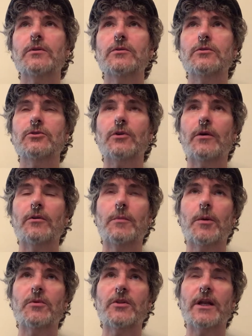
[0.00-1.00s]
So I
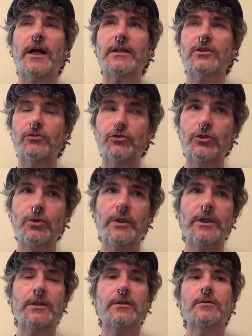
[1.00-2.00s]
remember that I can do
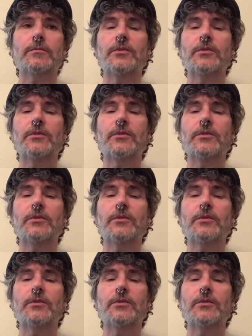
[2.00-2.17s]
it,